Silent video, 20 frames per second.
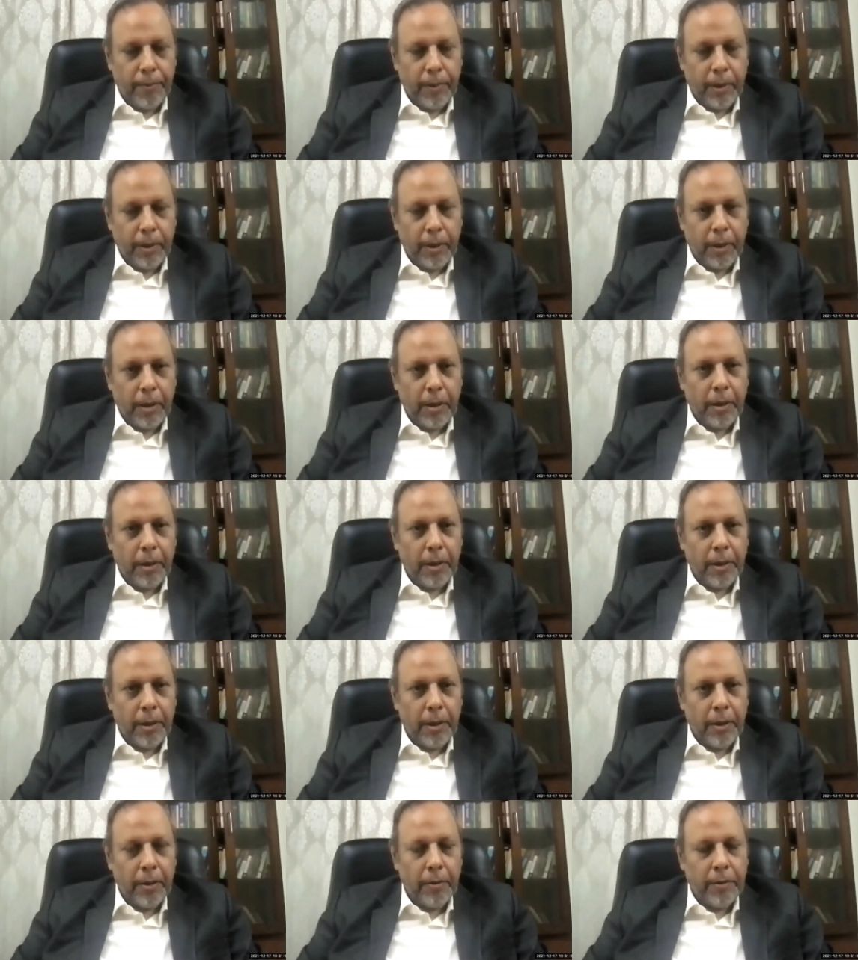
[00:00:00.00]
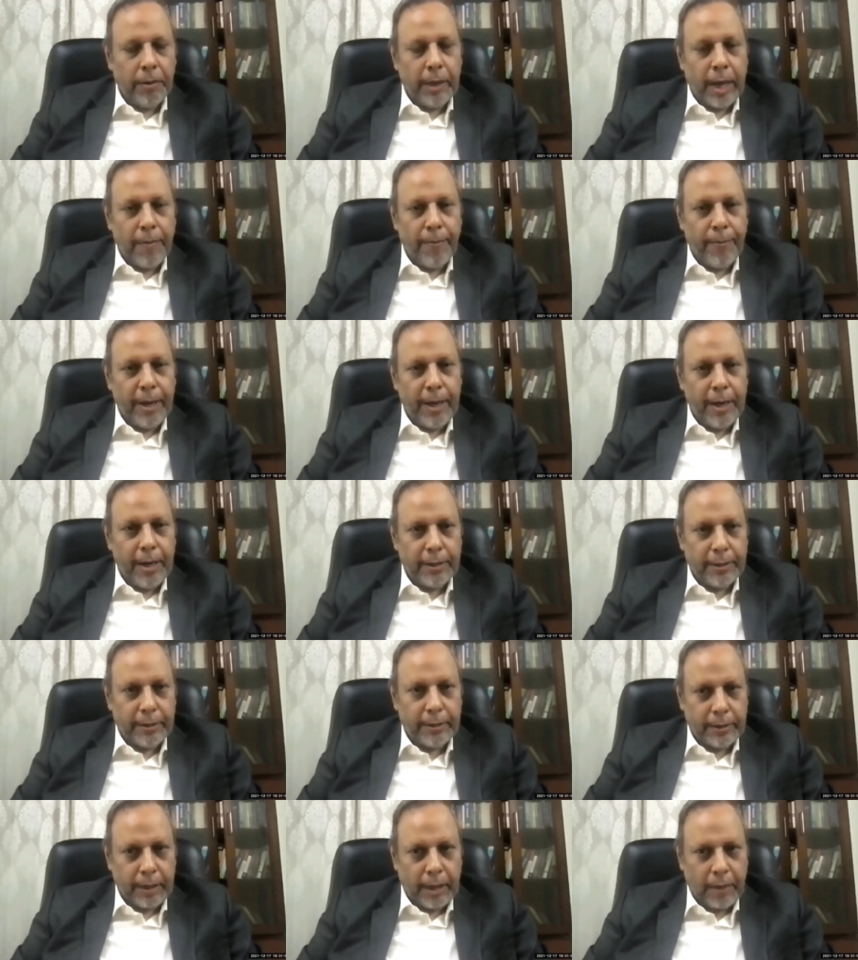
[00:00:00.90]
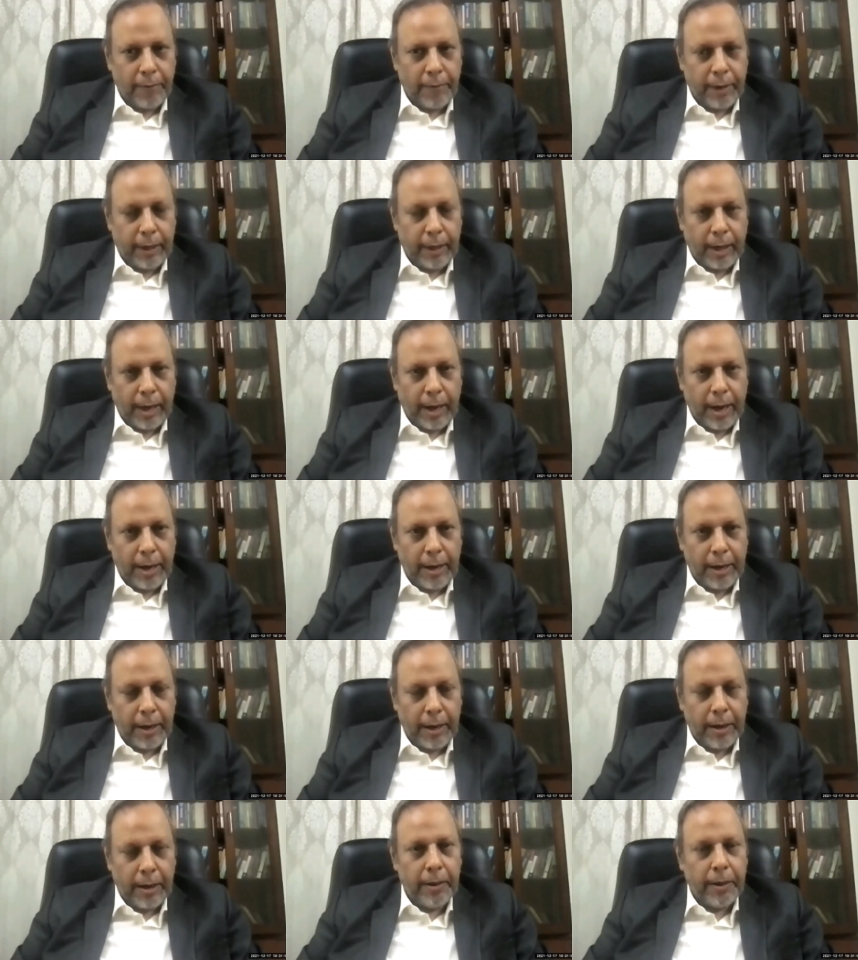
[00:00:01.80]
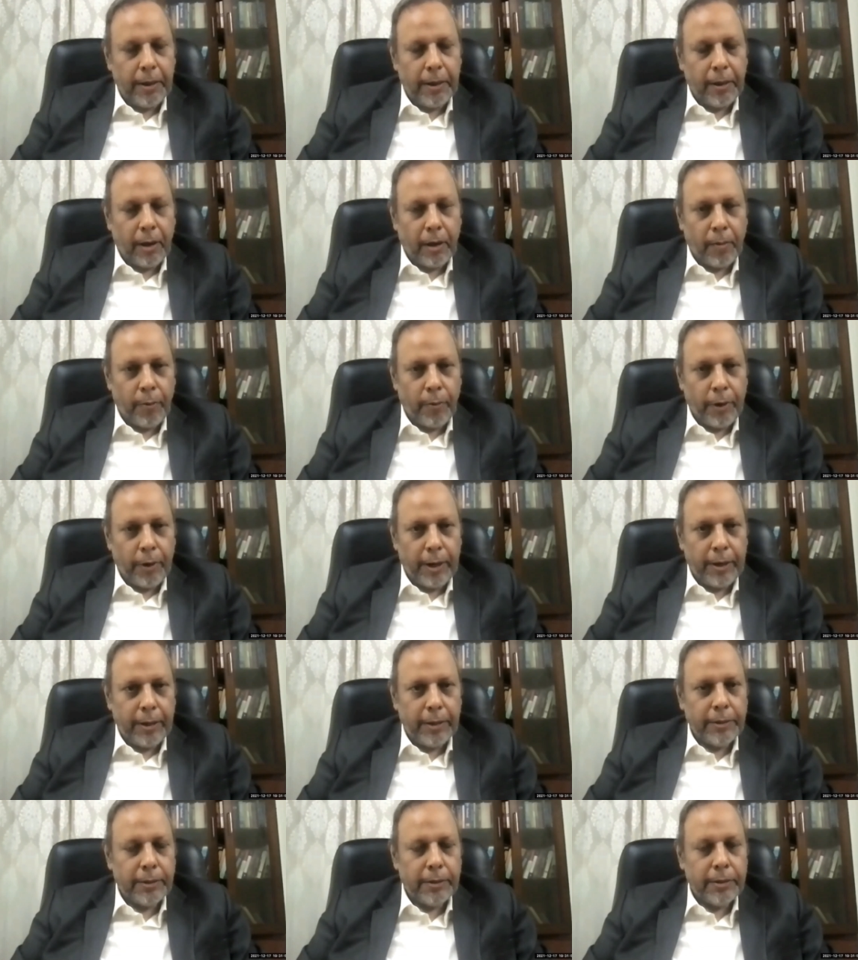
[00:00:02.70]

The NPAs have declined and the corporate